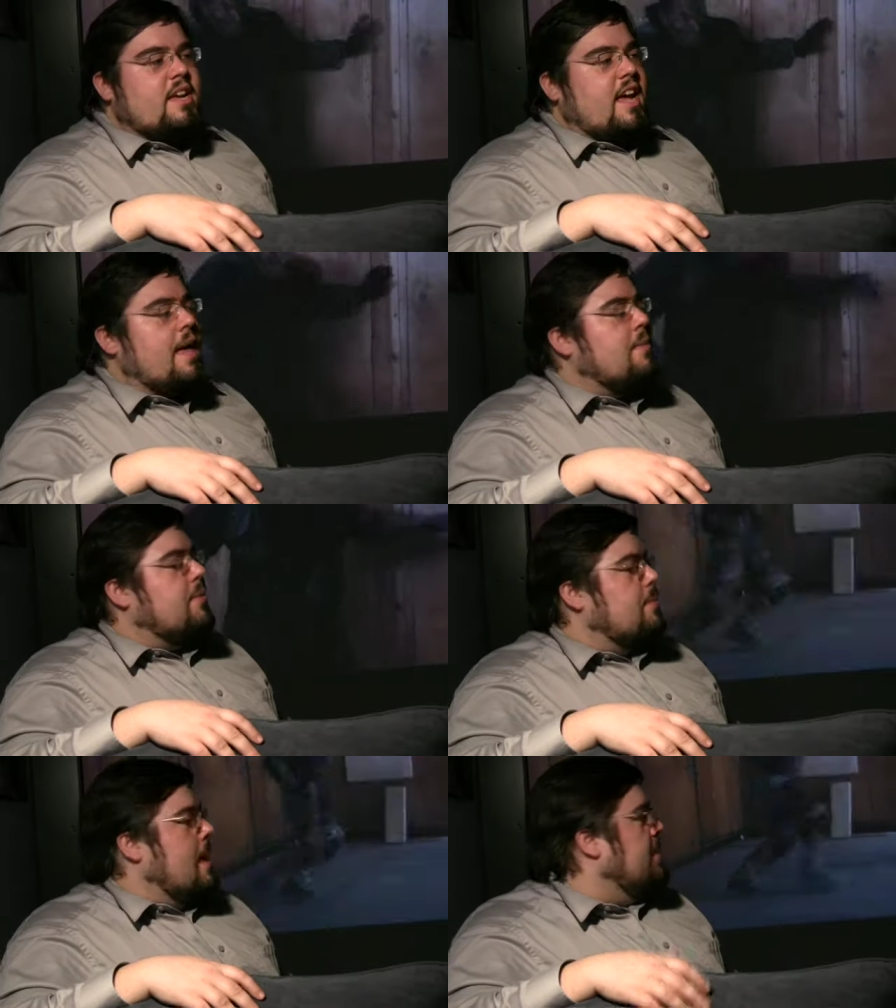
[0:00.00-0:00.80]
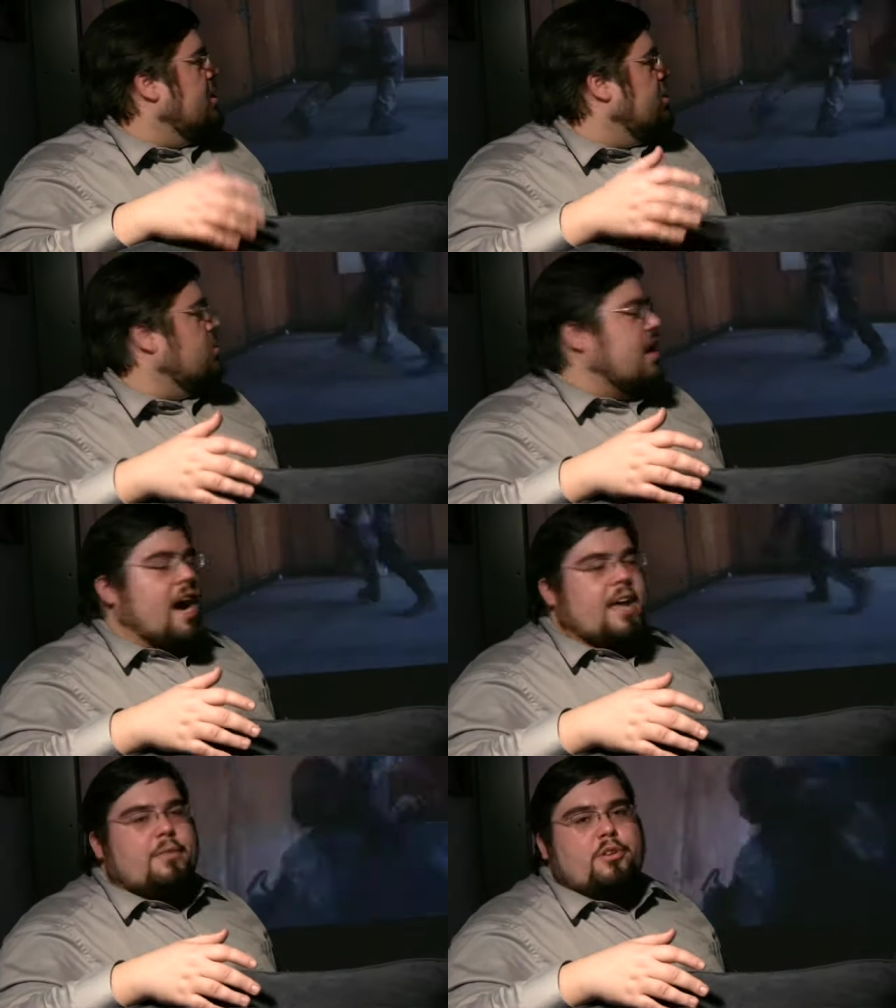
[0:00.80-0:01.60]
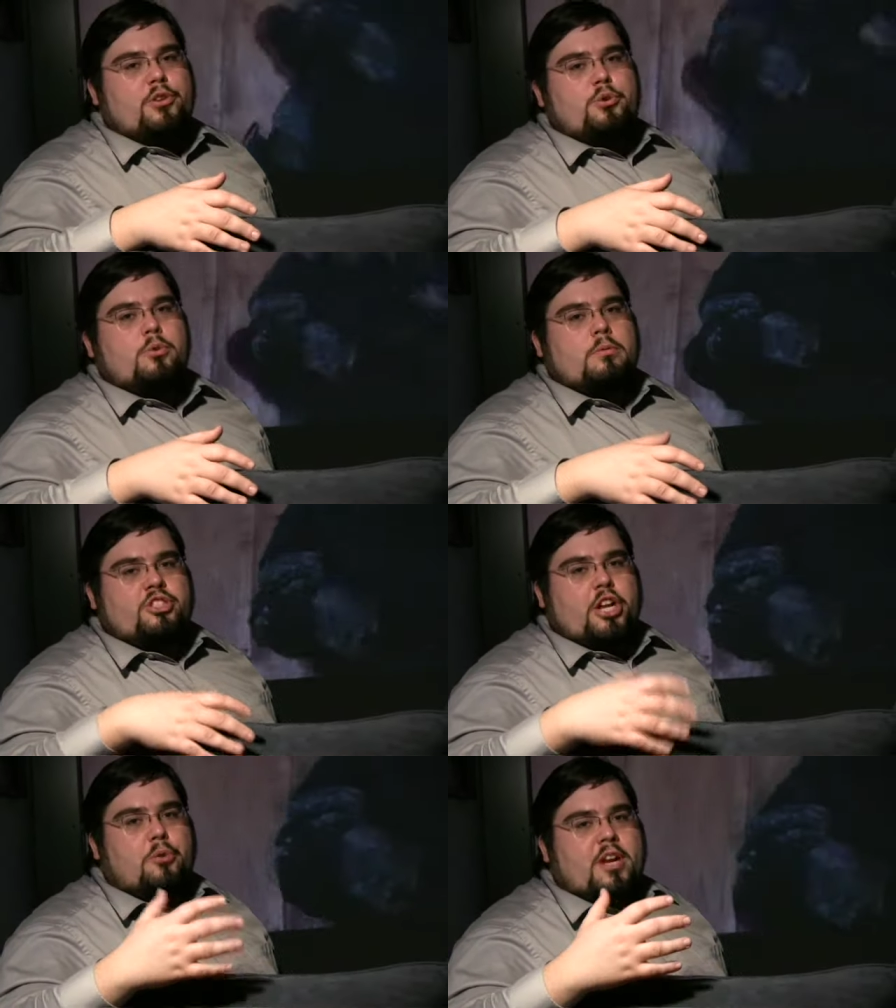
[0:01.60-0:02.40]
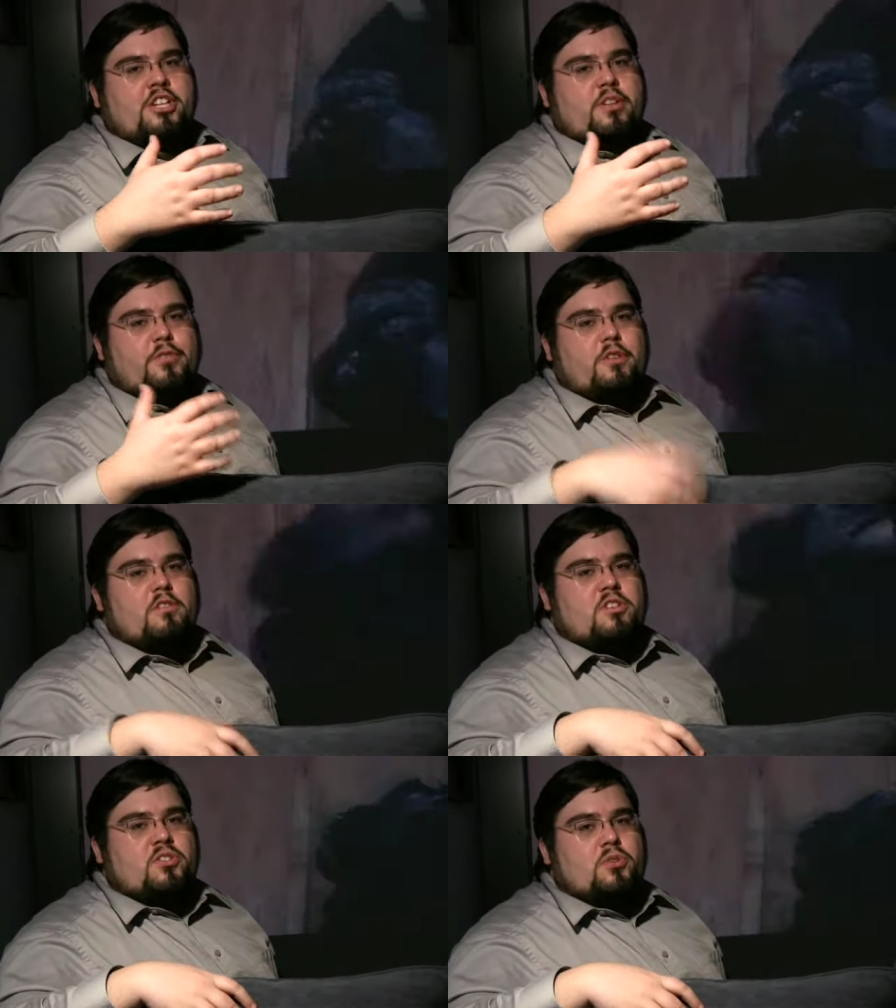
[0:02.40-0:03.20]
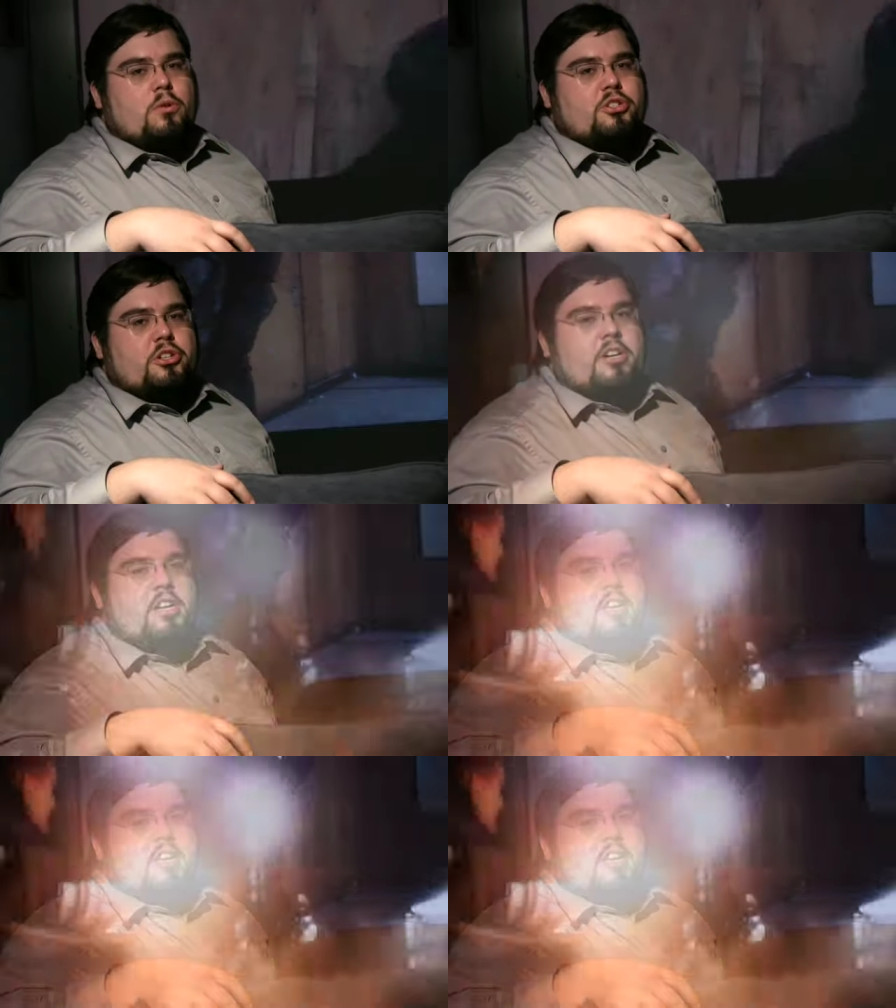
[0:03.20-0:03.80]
And the new guy, the new generation of Universal Soldier,